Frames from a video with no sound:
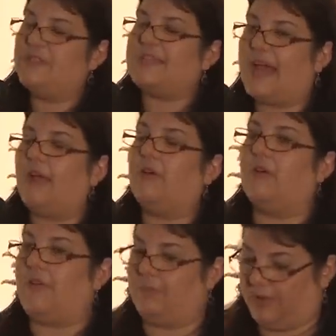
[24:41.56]
the
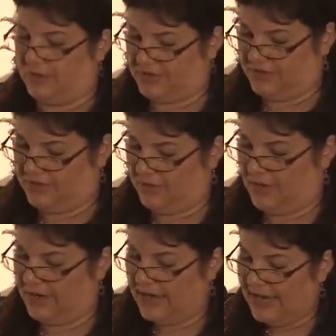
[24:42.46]
terror that Burge
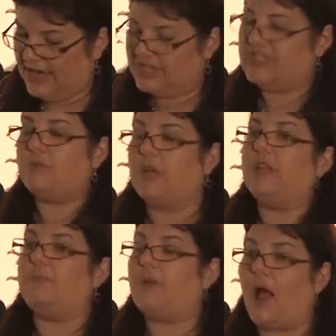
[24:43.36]
endured, she
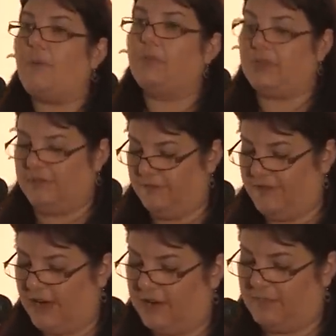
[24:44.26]
really probably
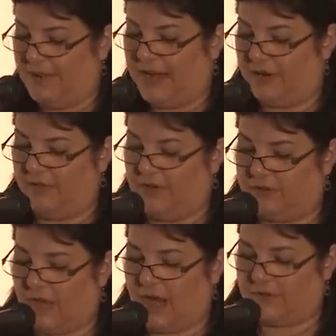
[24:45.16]
fared better than
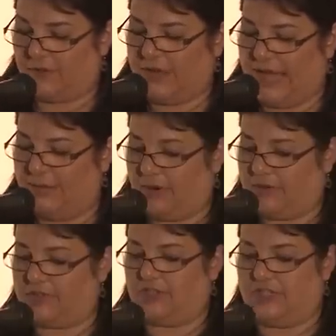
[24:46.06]
a lot of her
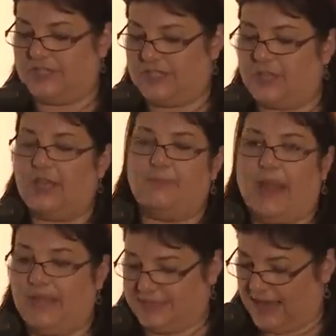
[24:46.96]
neighbors. She still had
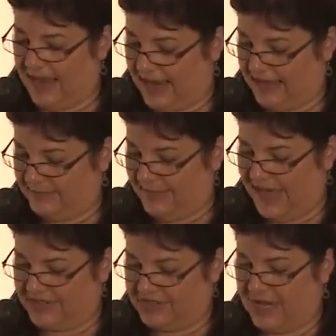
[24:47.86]
managed to hide,
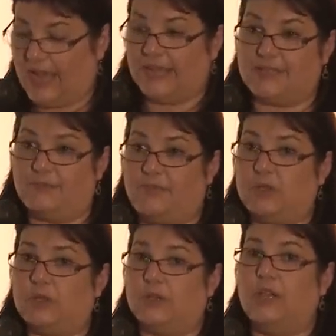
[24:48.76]
managed to hide some
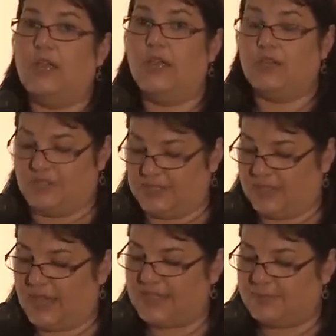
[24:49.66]
food. She
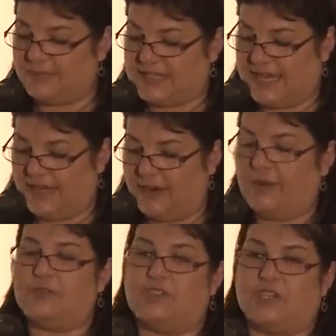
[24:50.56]
still had some
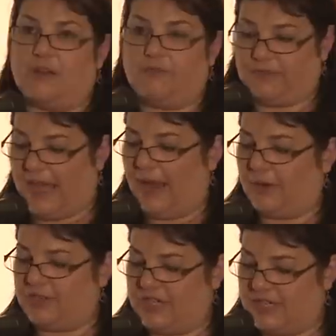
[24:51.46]
potatoes, she had
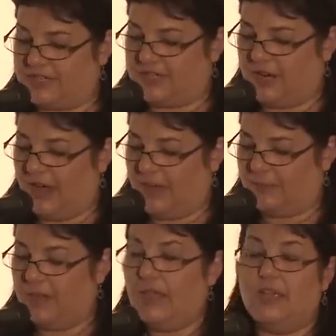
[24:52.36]
flour, she had
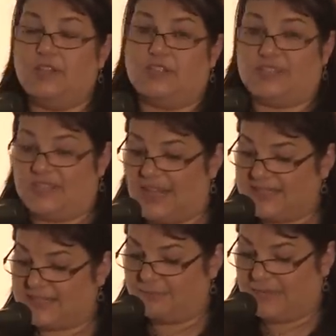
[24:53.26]
syrup, she still
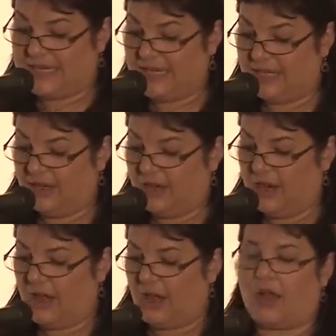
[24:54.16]
had some meat.
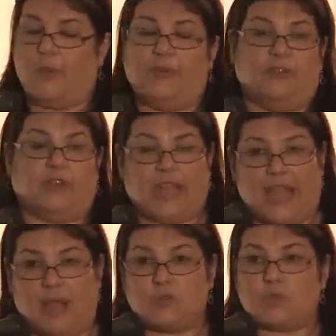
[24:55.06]
A couple of her
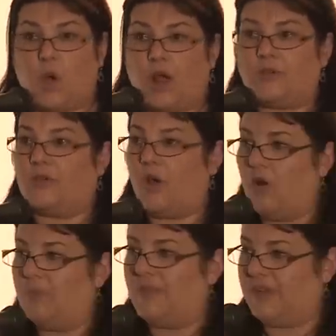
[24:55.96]
cows wandered
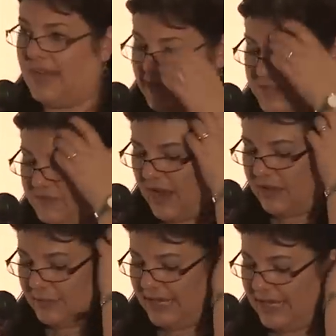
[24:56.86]
home in the days
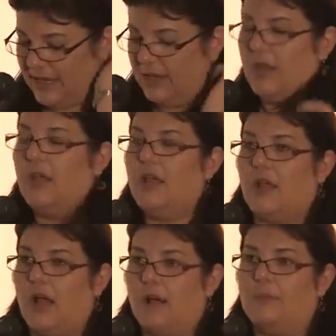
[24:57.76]
following
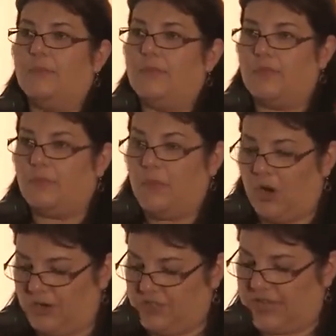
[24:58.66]
um, the
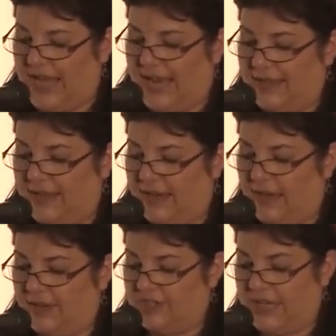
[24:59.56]
march, and
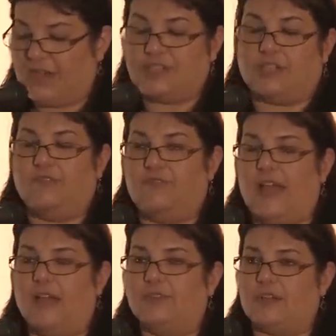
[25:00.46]
uh, she actually found